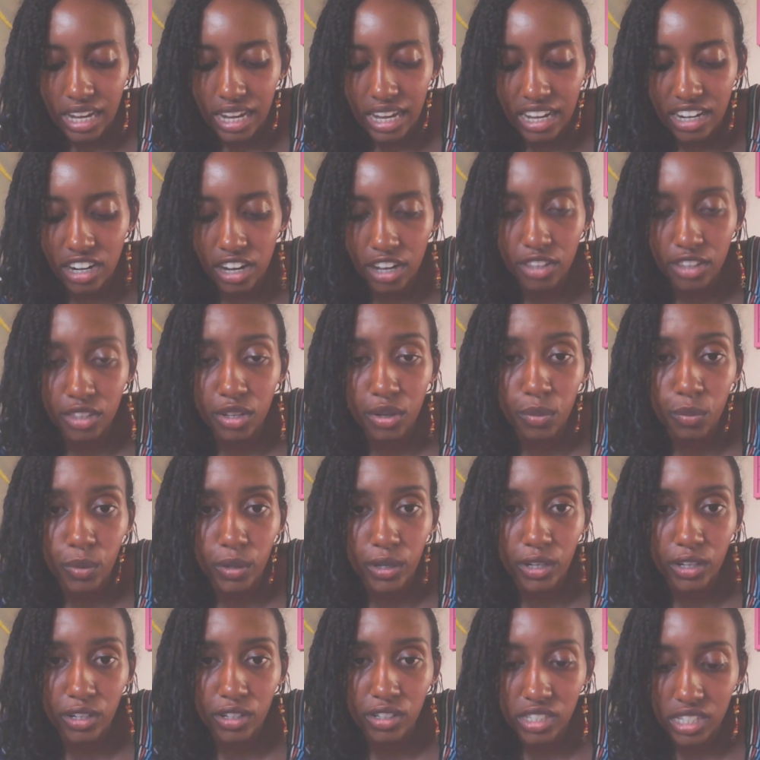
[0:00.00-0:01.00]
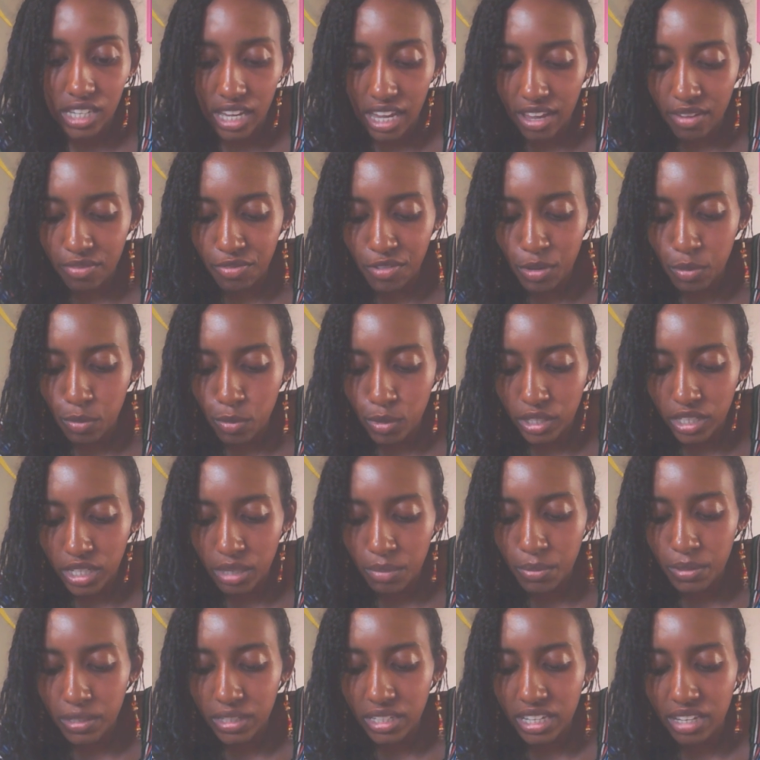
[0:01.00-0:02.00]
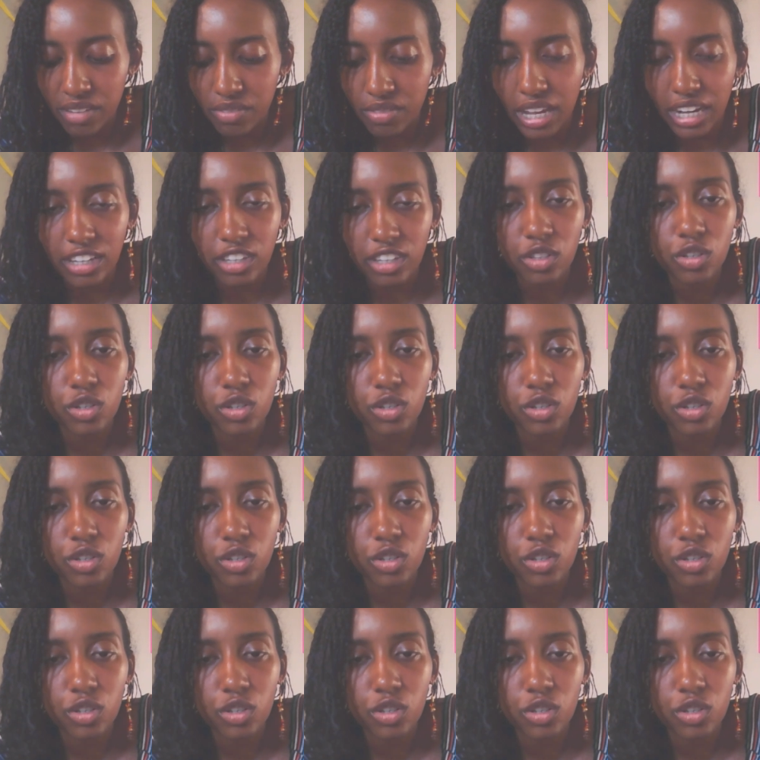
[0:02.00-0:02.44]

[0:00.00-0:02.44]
In other words, if you really believe that